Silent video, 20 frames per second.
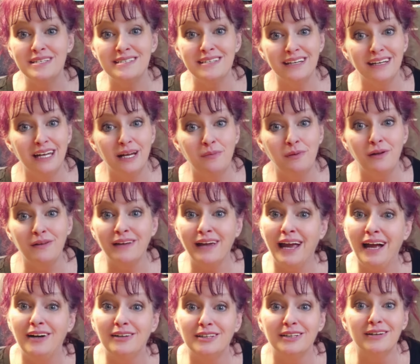sit it up on the
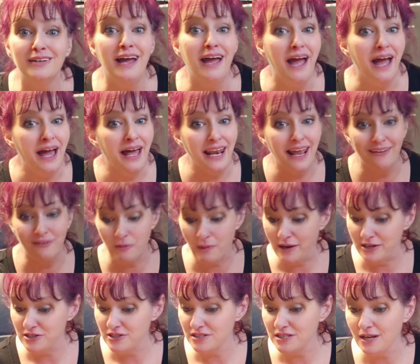counter and
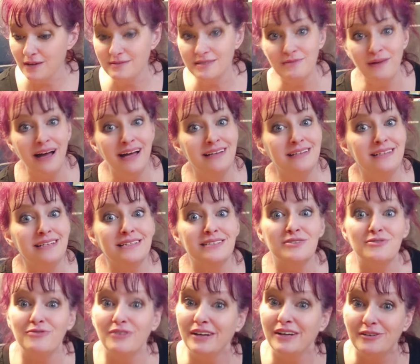everybody just comes by and
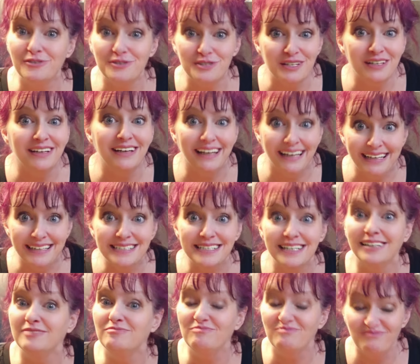digs their fingers in and eats
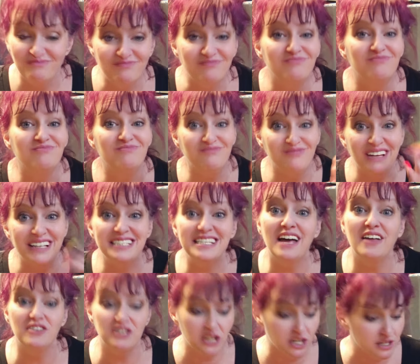it. That's
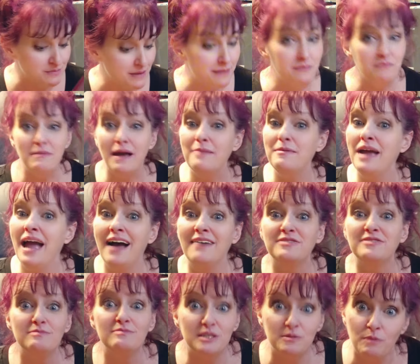how this goes. Maybe
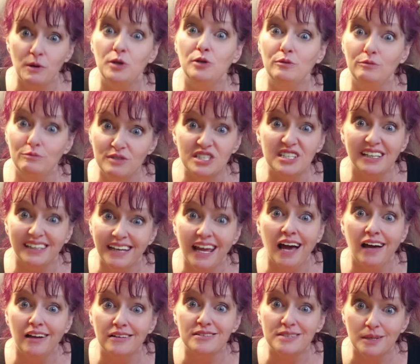have some spoons sitting
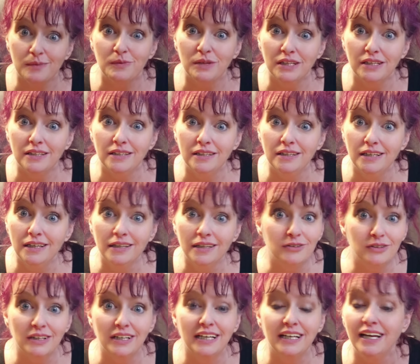out or something.
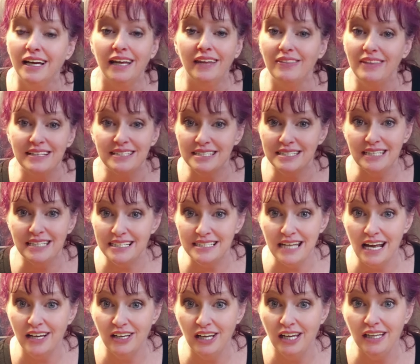Really, that's
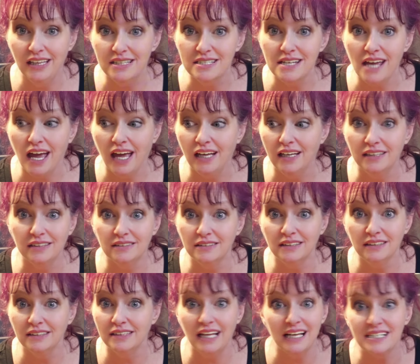how you eat this cake.
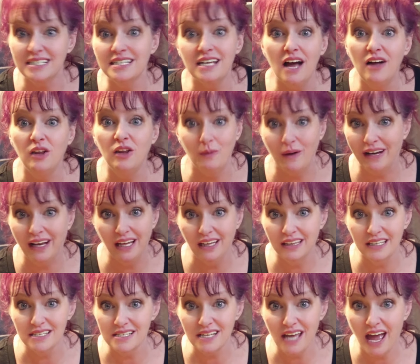And that's the only way to
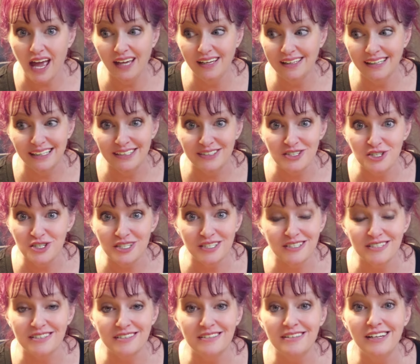eat this cake.
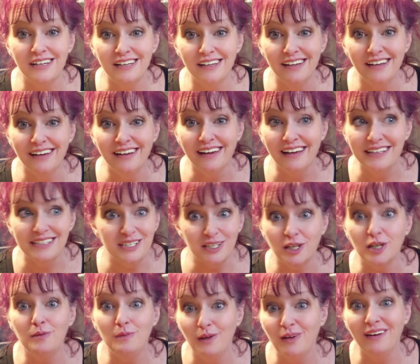It's a
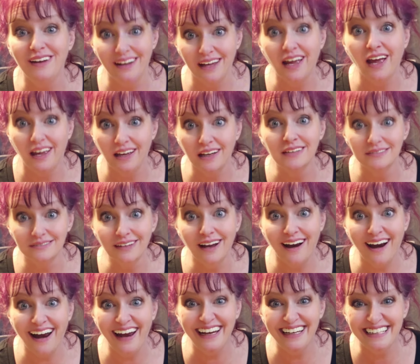community cake.
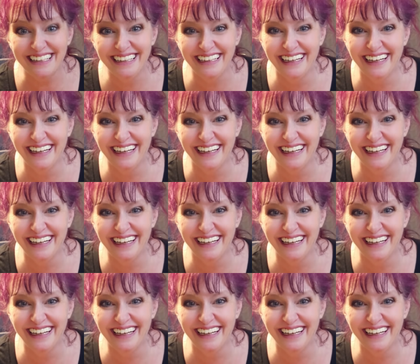All right.